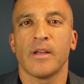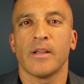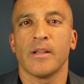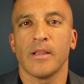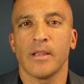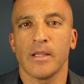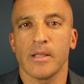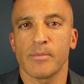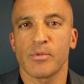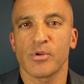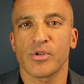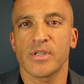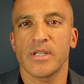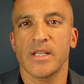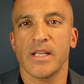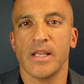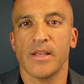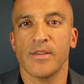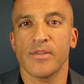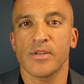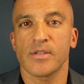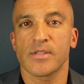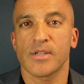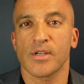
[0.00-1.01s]
liberty,
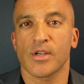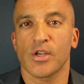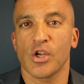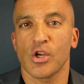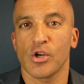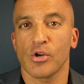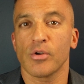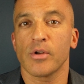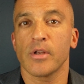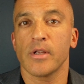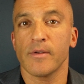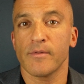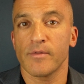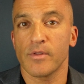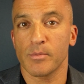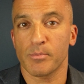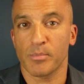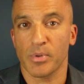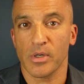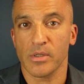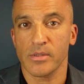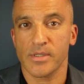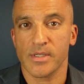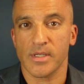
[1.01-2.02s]
and the security of the
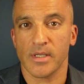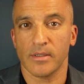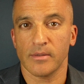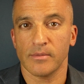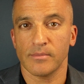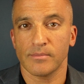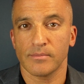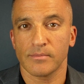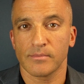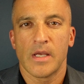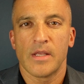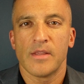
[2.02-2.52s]
person,